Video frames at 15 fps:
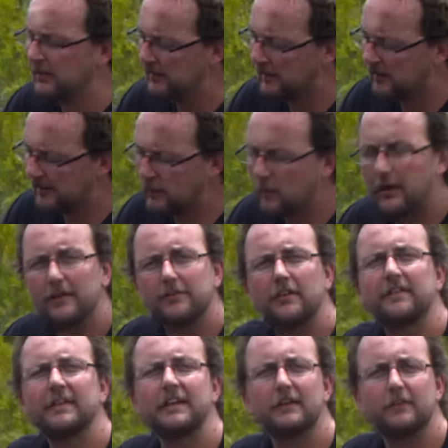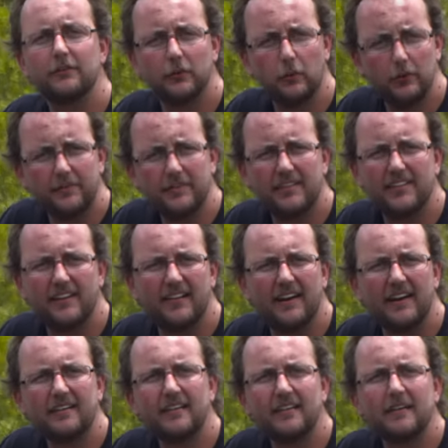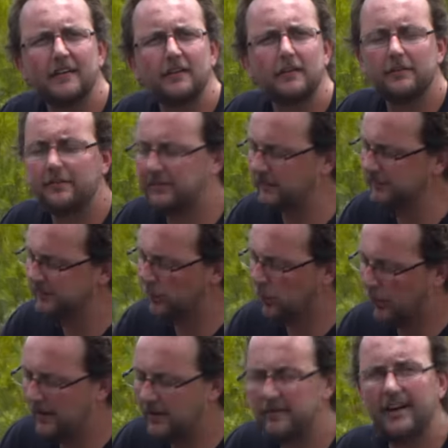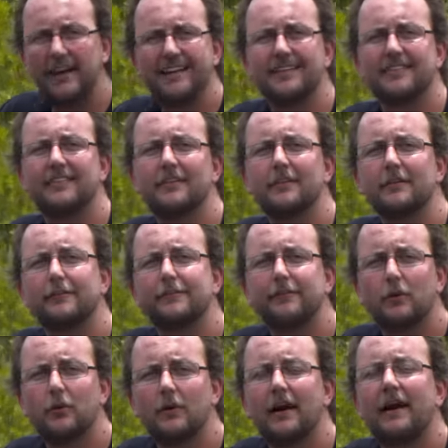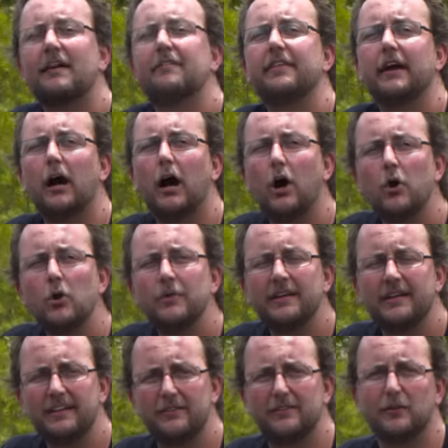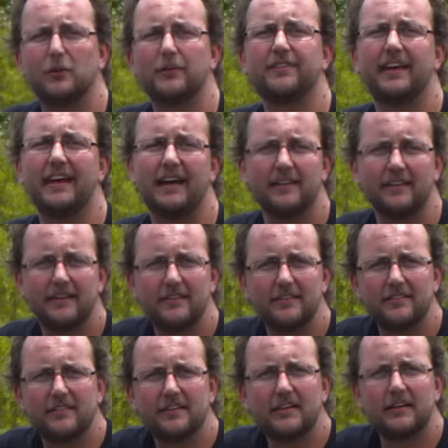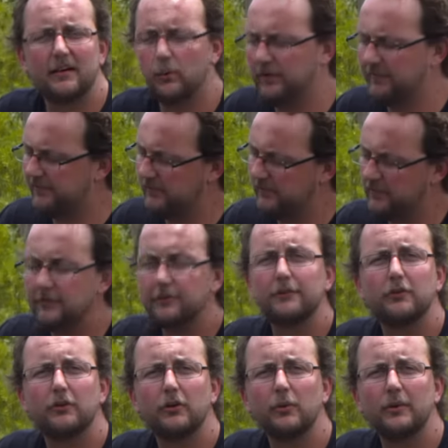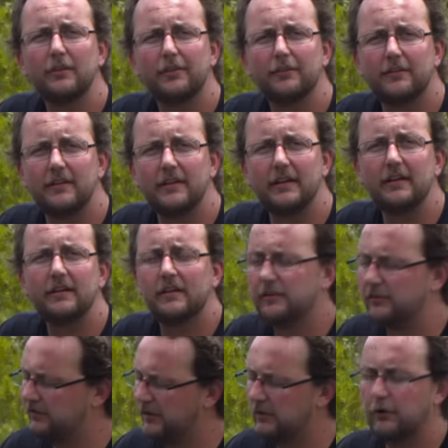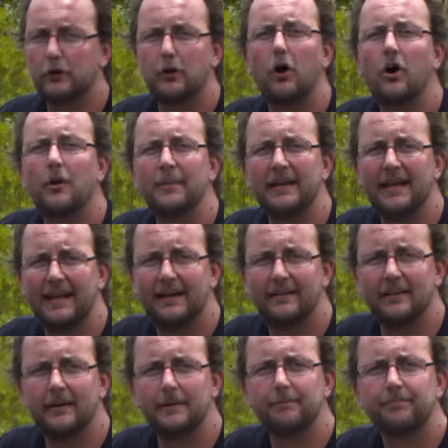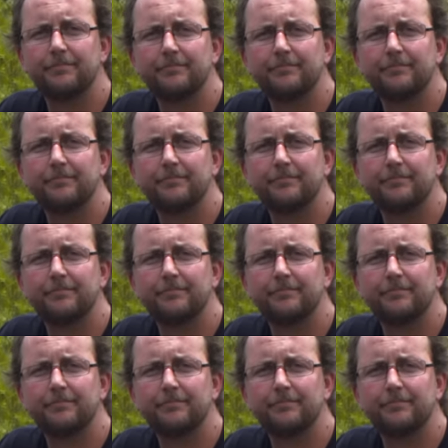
Likewise, on the exhaust side, cylinder 1 and cylinder 4 have their own exhaust outlets, where cylinders 2 and 3 share a common outlet.